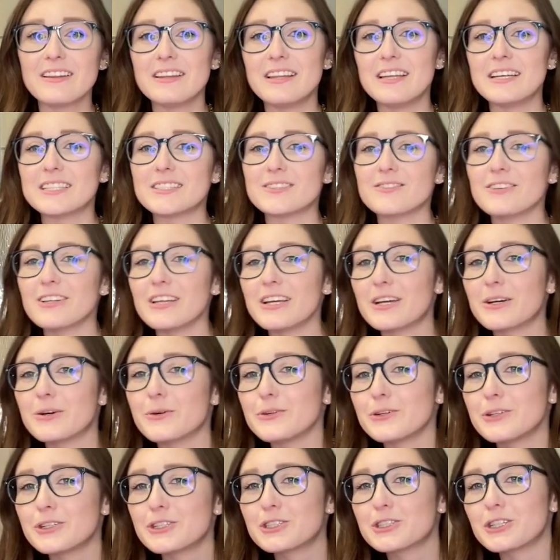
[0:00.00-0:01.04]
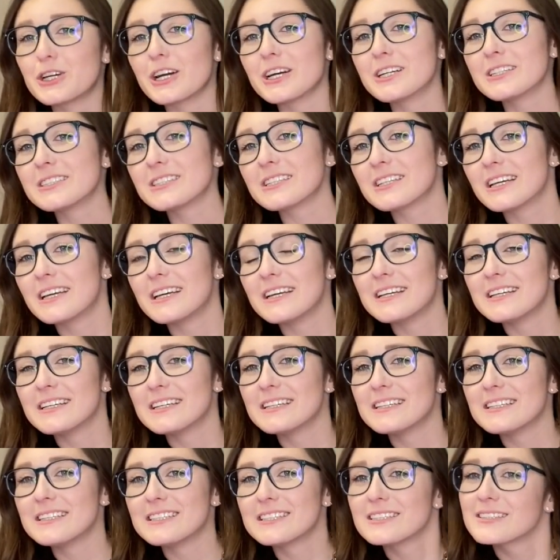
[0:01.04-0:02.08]
This really cool shirt
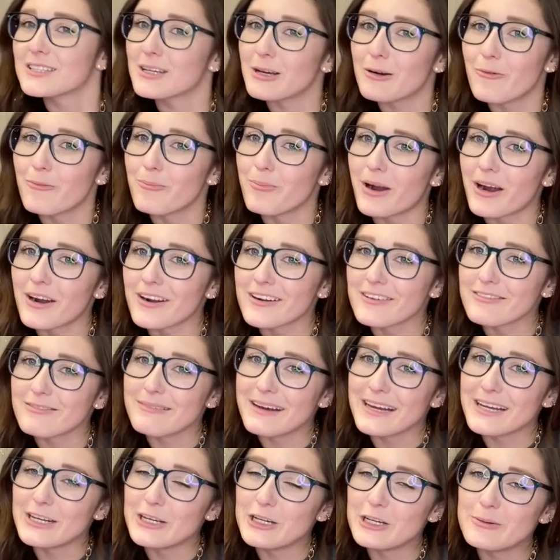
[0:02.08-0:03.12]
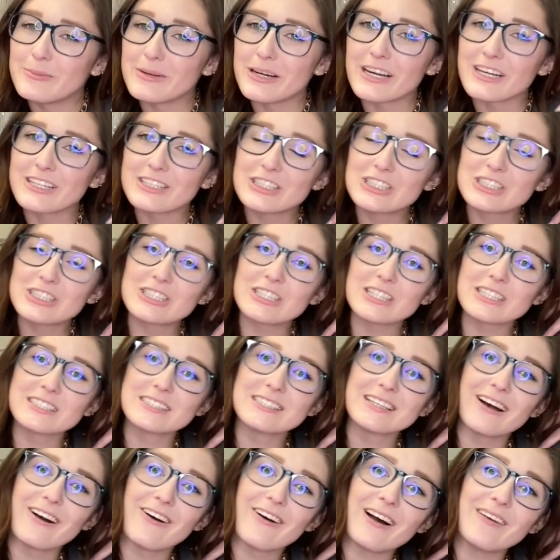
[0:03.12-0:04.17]
is part of my new merch,
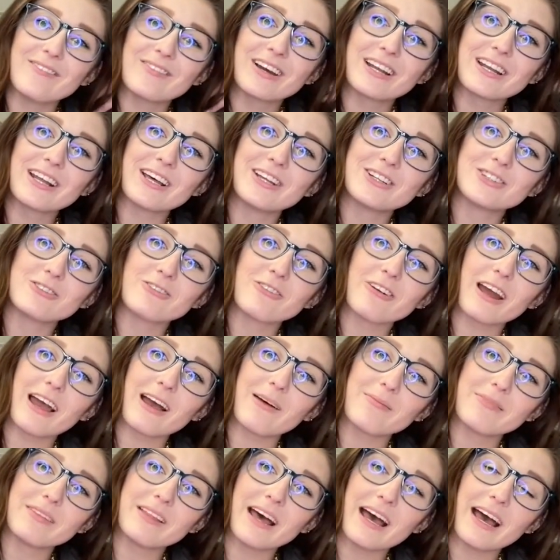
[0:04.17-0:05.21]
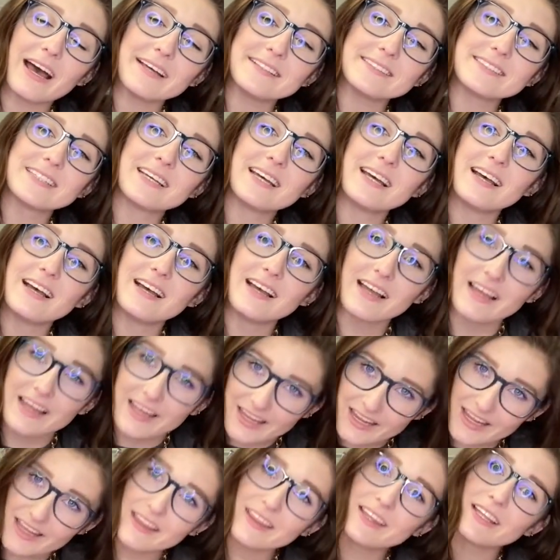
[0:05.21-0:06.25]
so I'm gonna drop that
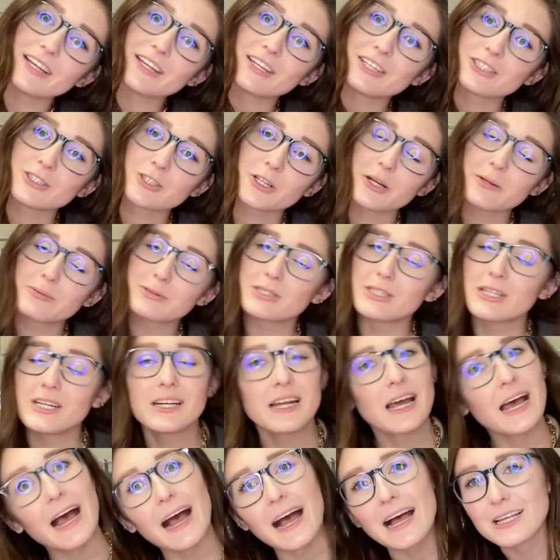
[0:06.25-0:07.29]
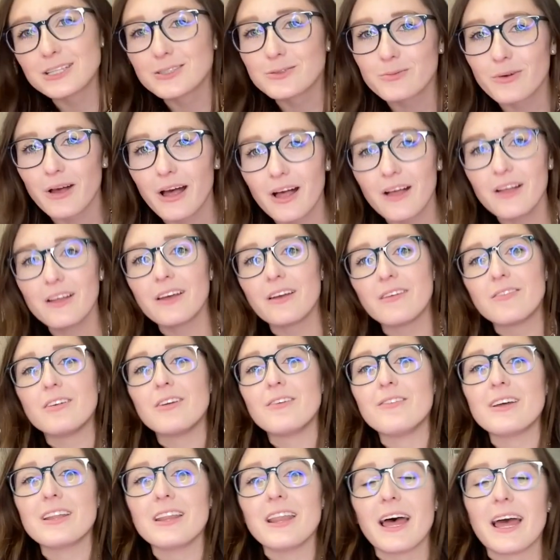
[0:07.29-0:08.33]
in the description as well if
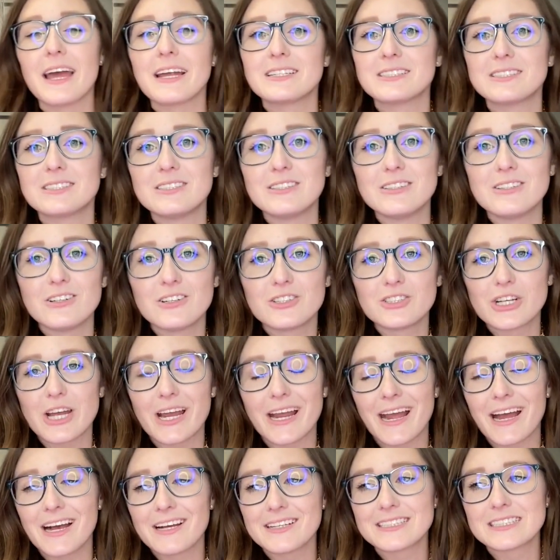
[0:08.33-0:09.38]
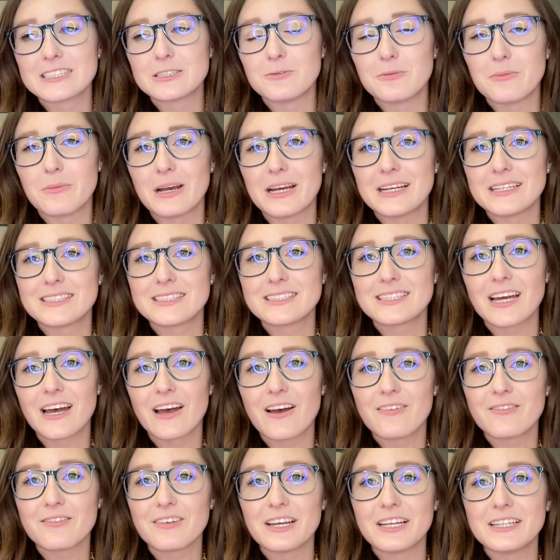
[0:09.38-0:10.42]
you would like to check out some of my
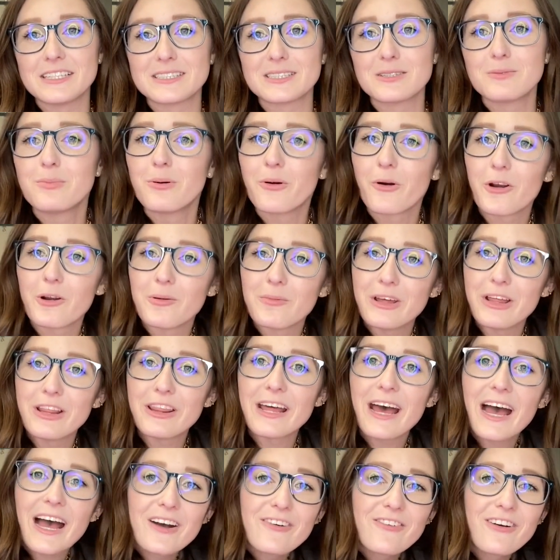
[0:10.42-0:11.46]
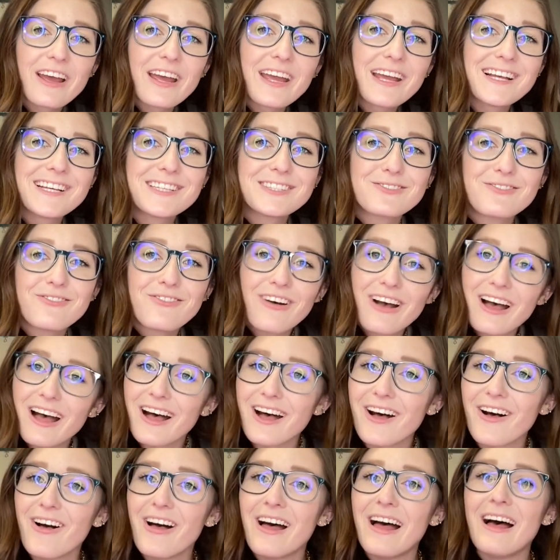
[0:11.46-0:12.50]
stuff and support me that way as
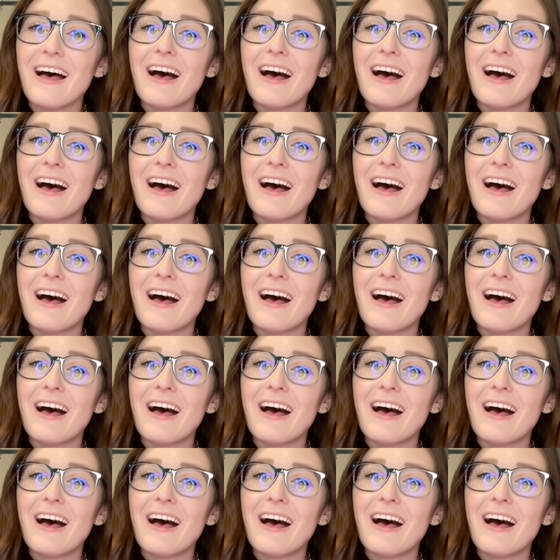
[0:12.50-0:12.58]
well.